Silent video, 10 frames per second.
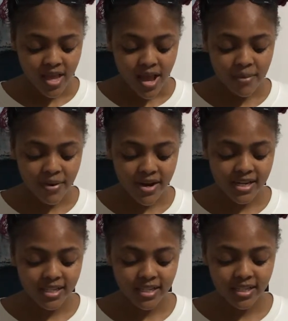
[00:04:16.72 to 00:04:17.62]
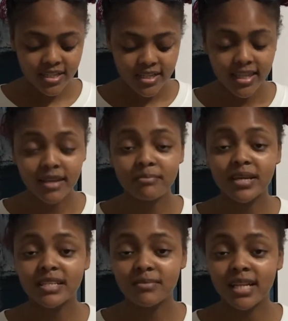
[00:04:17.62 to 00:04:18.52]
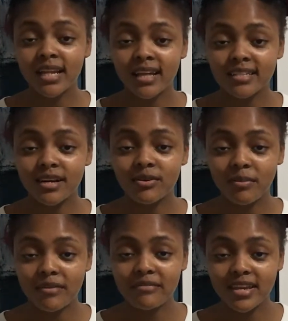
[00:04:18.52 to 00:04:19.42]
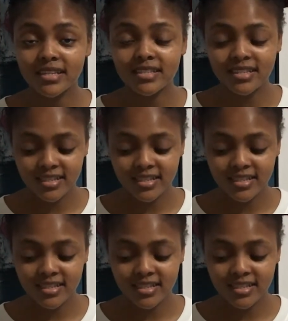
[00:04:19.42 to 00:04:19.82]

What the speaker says: apparently that makes me lighter on my face.